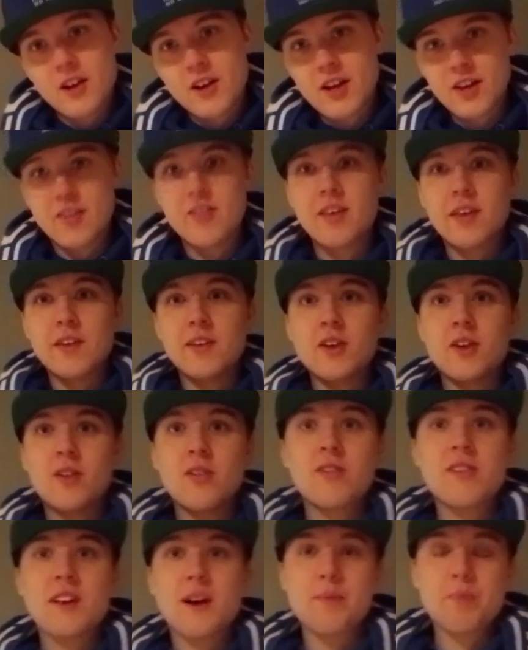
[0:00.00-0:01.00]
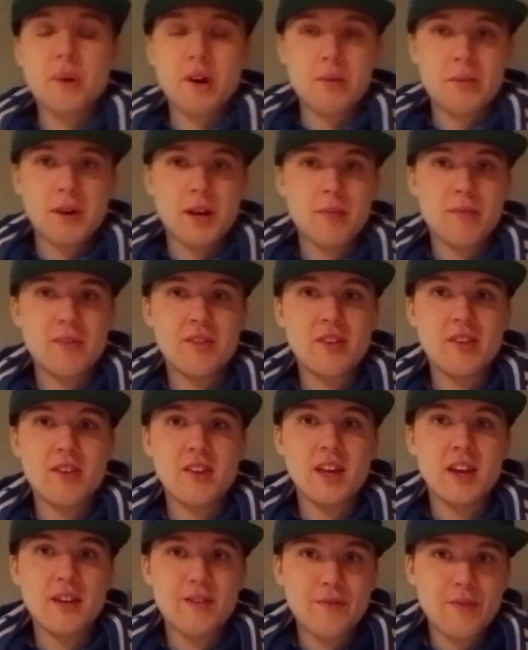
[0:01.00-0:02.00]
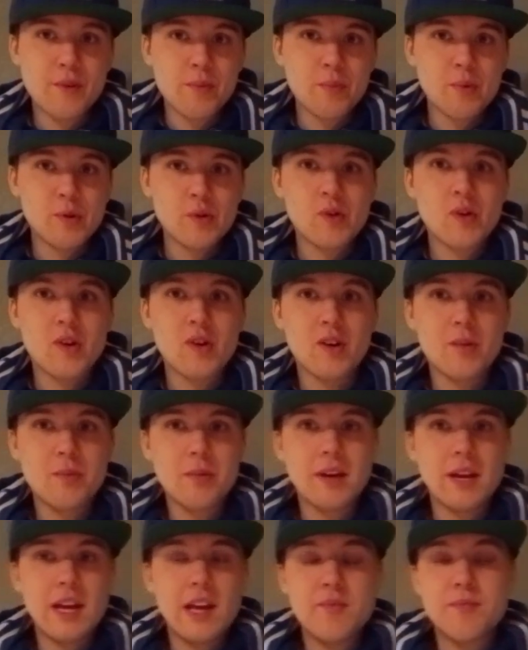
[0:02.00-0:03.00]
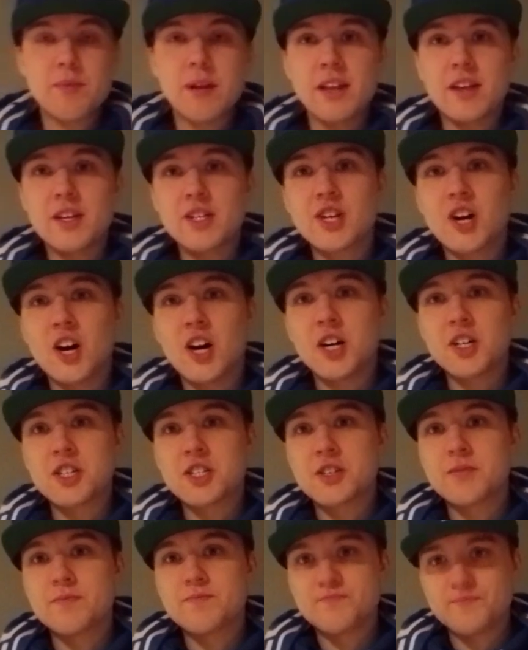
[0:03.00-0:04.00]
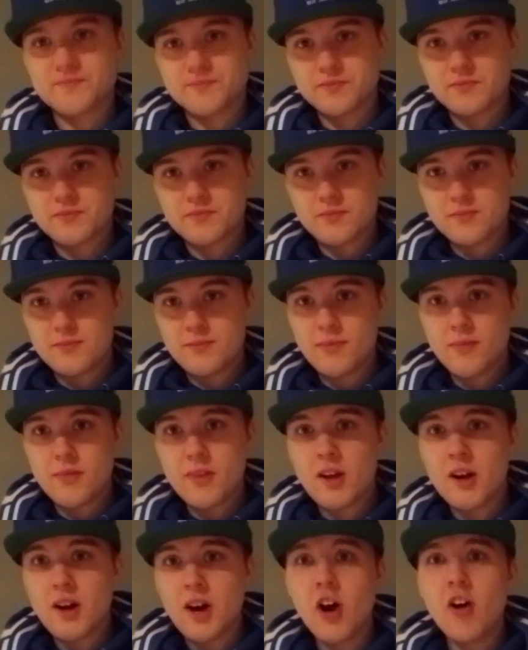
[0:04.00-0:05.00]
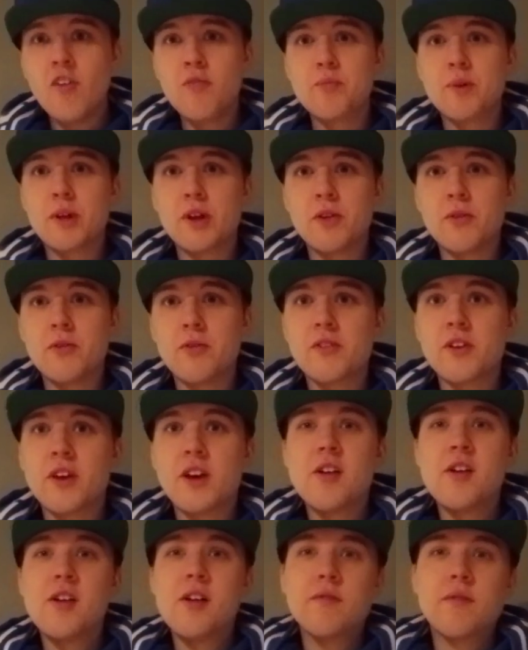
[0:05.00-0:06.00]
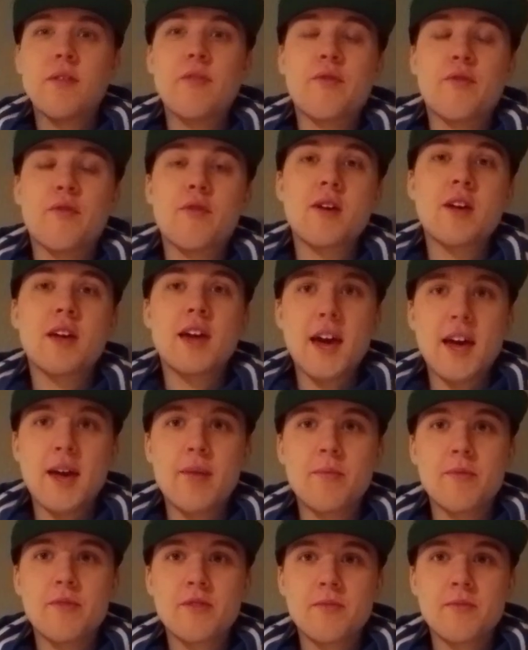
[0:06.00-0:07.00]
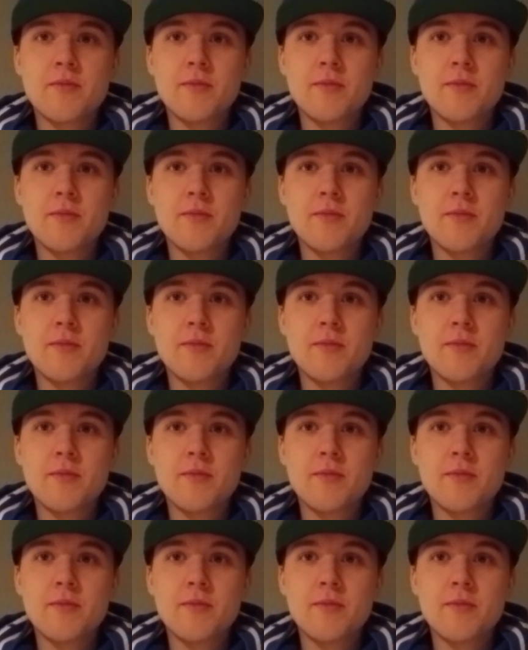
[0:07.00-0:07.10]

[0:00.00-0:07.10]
continues at Birmingham City Football Club. He's been in charge of Blues for 3 games.